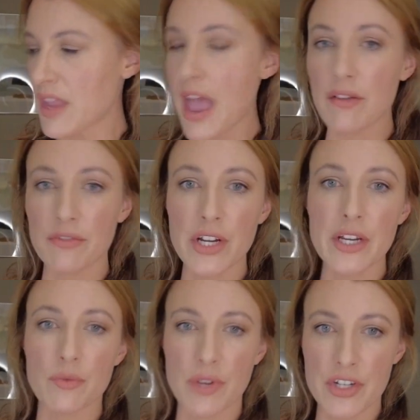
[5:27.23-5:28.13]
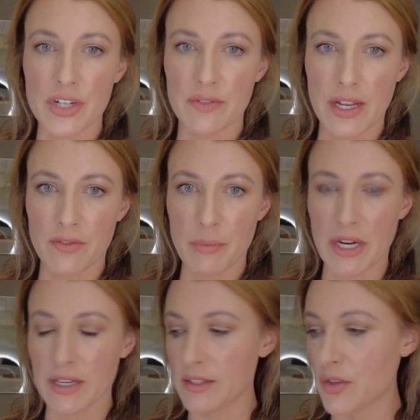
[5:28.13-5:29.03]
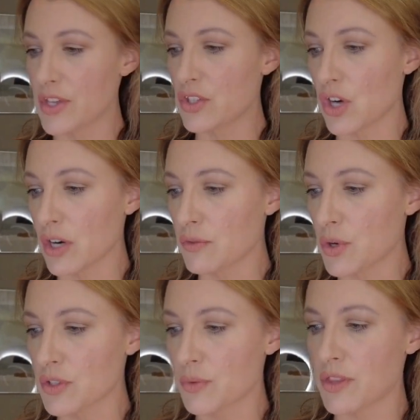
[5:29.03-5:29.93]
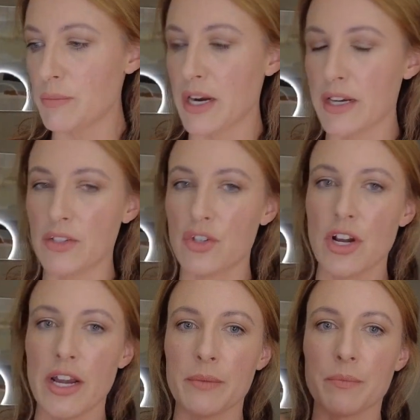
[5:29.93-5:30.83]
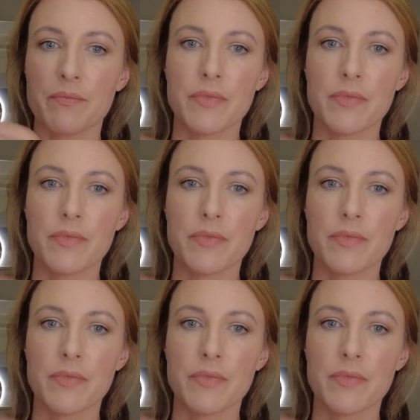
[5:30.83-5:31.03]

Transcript: every region of Native Americans. So they start, of course, with the Bering Strait,